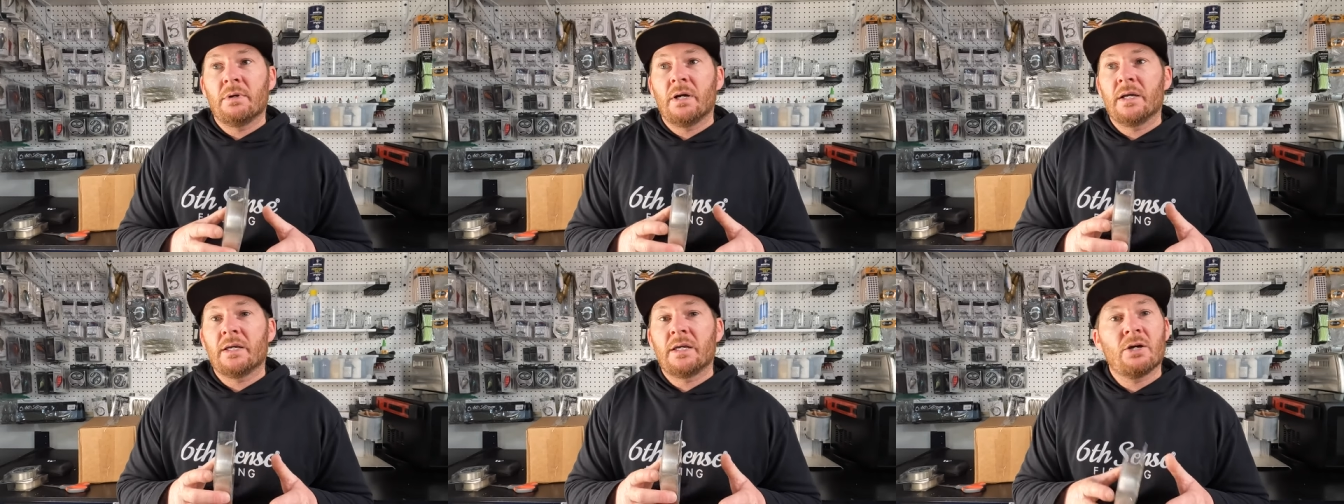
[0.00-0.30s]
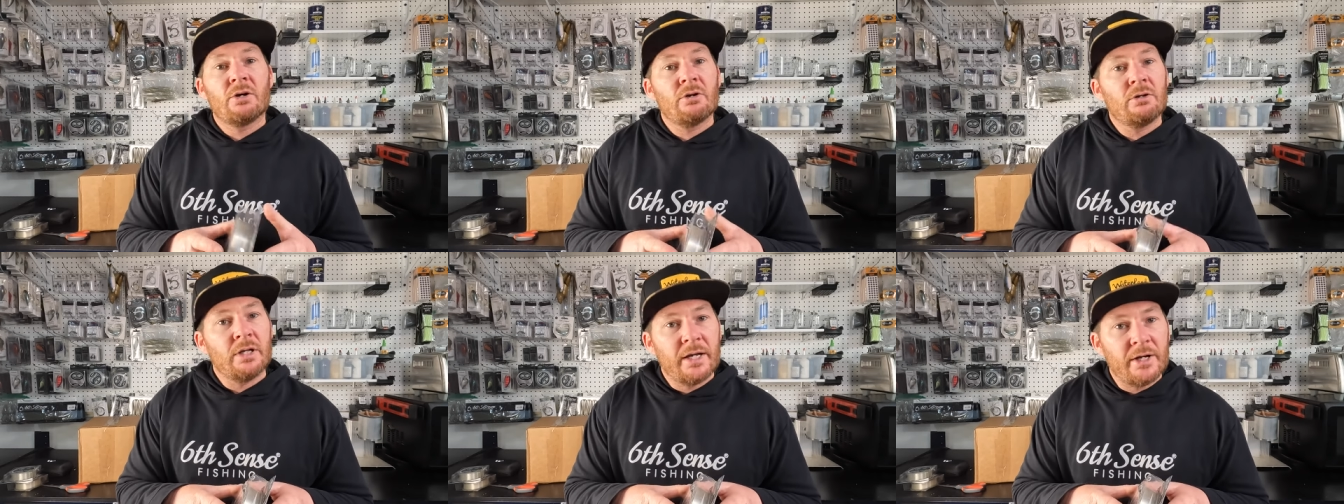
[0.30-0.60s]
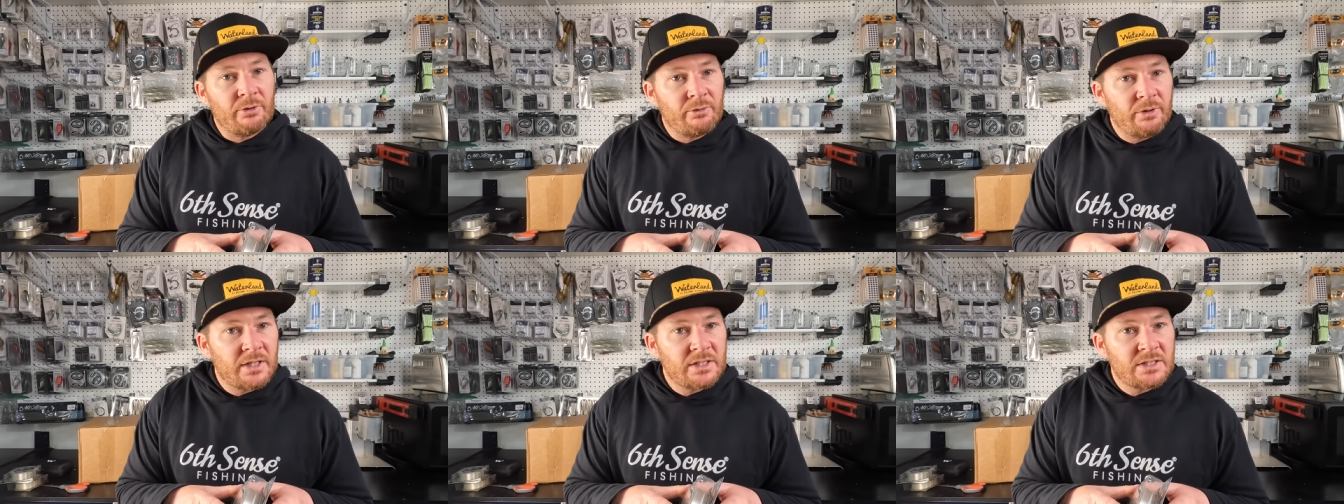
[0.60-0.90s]
my
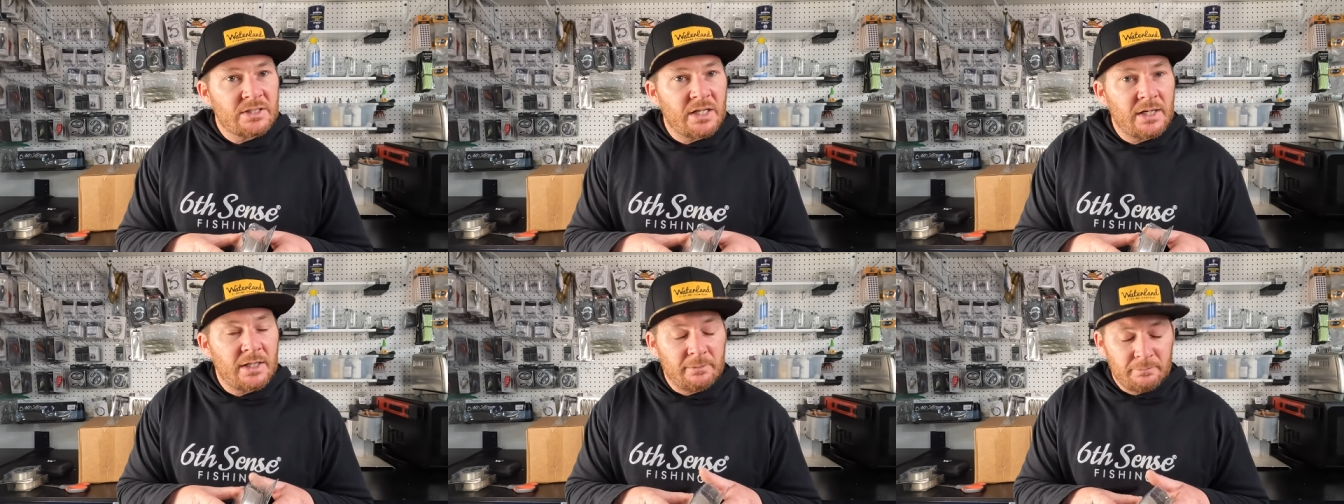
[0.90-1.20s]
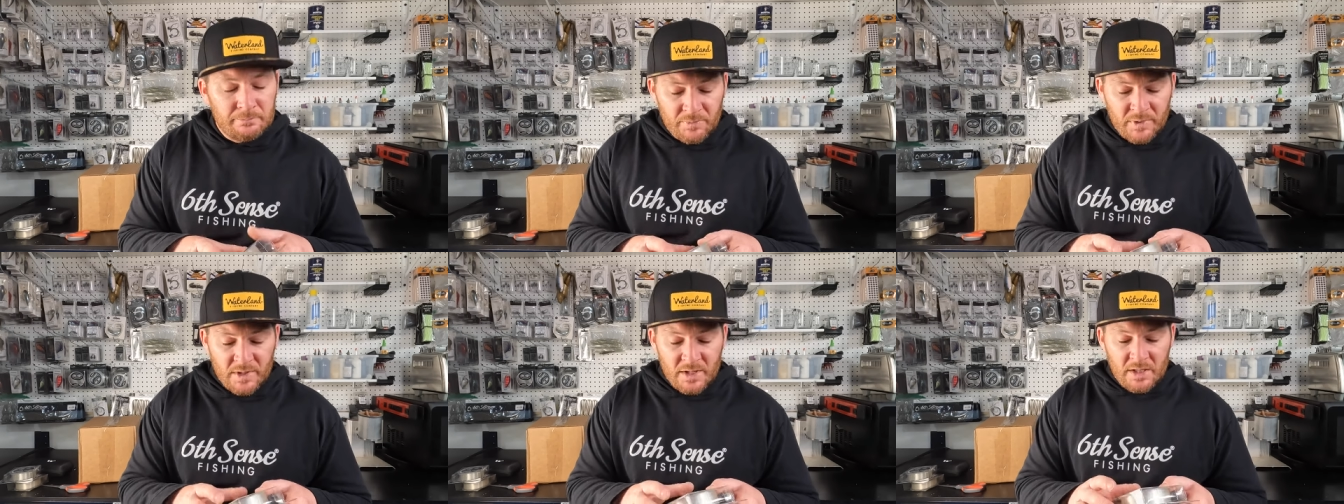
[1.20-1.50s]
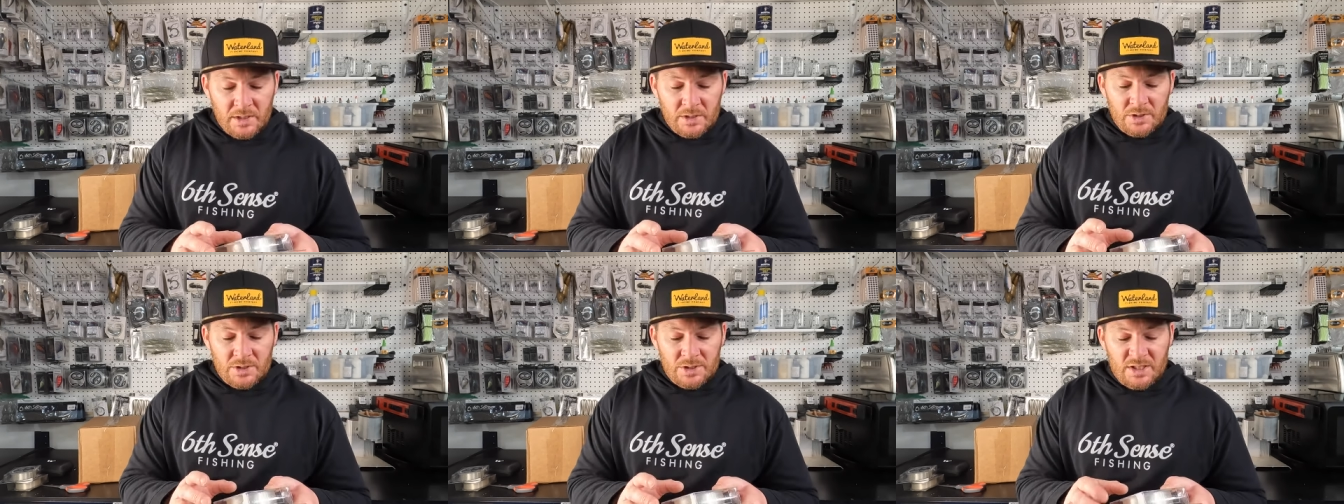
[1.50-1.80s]
Carolina rig setup.
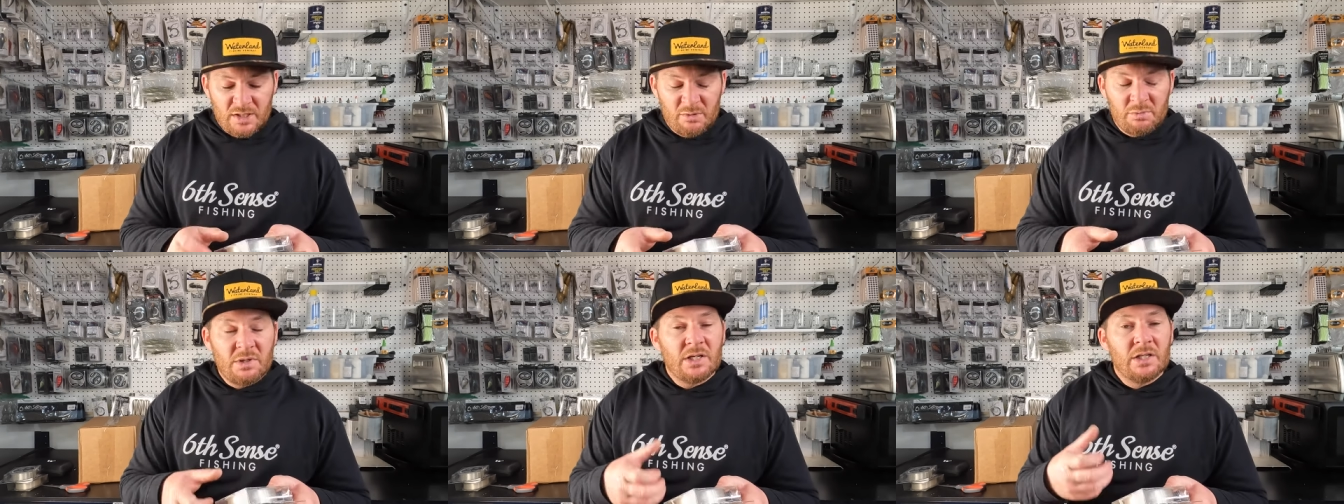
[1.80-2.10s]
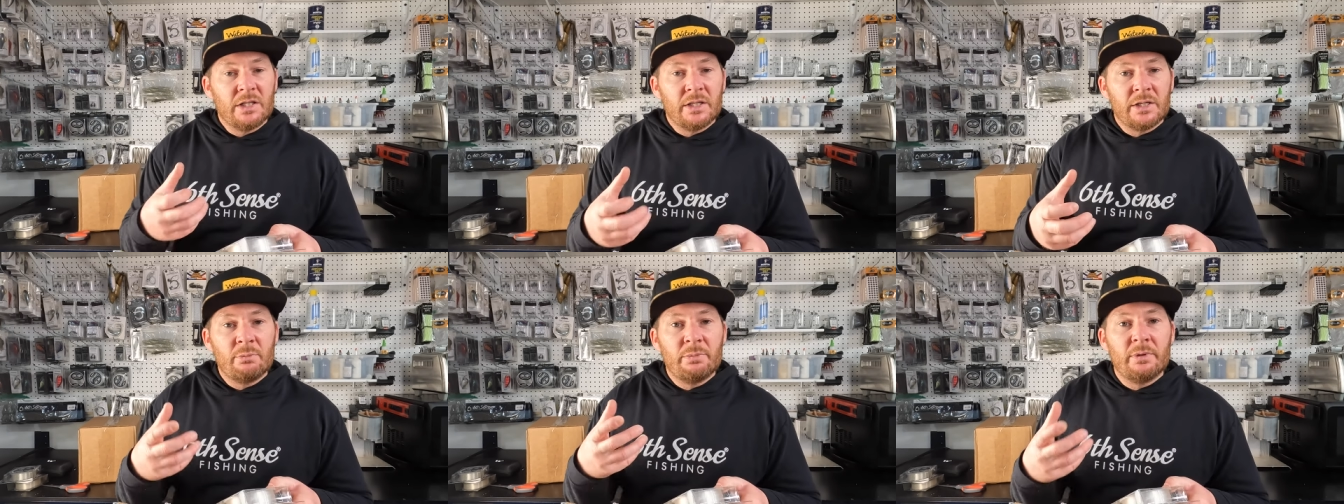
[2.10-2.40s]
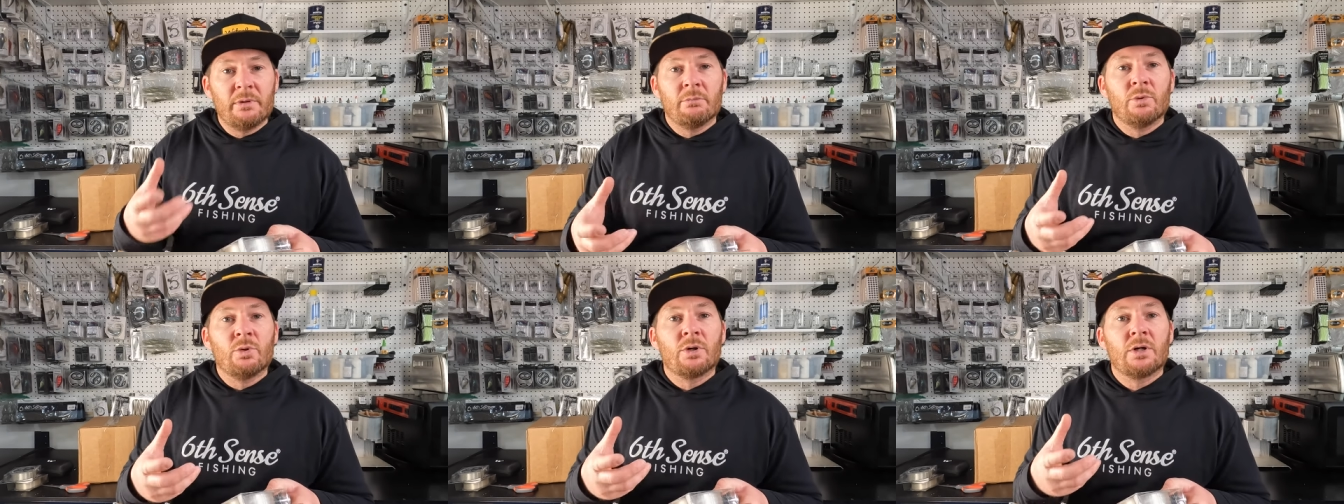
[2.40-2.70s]
Just give me a little
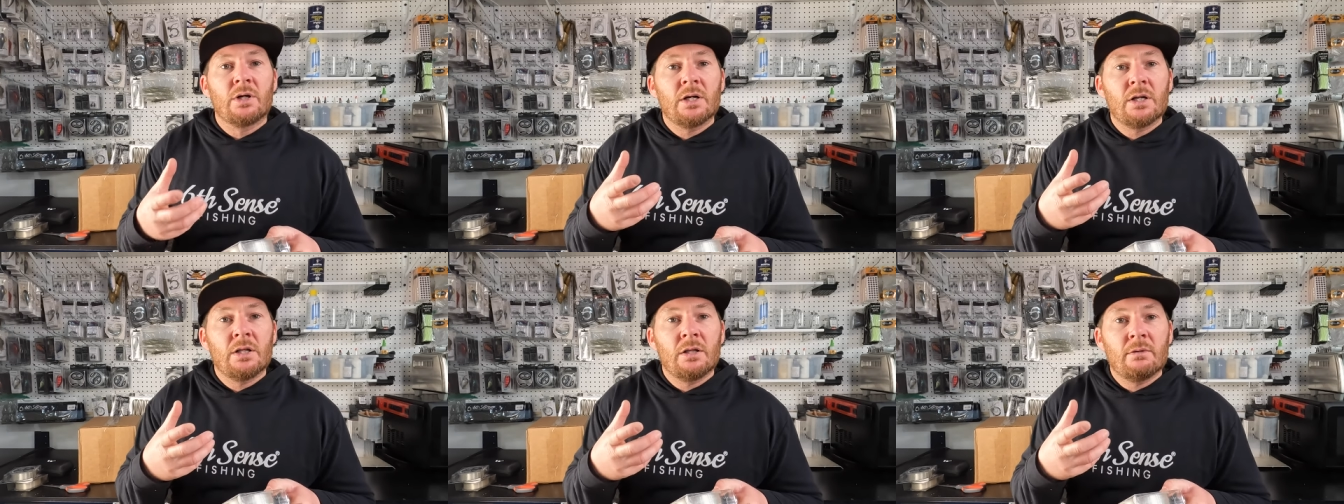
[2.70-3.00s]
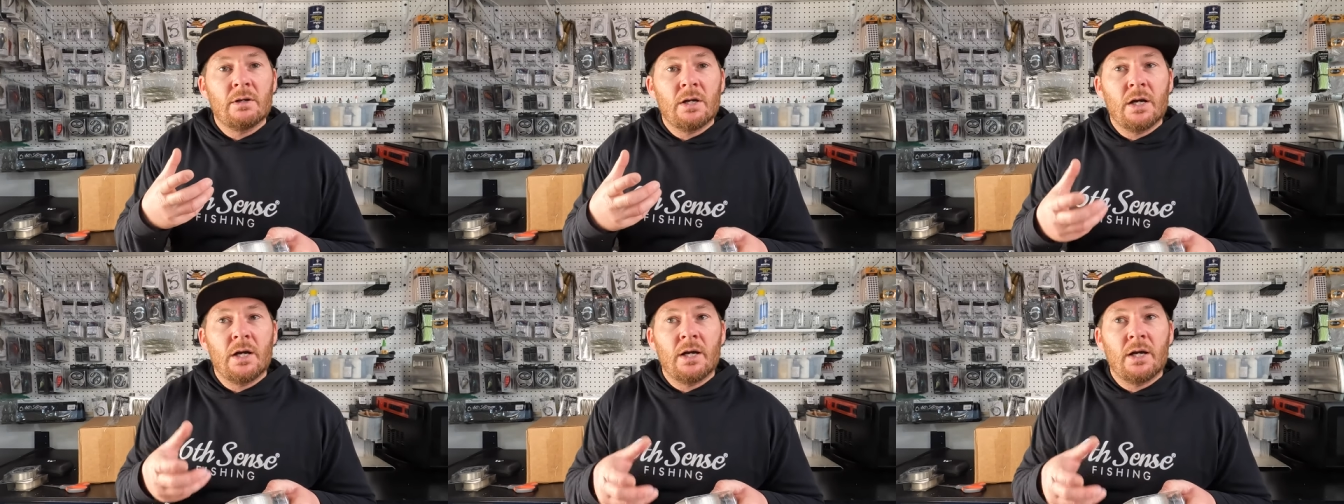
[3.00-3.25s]
bit more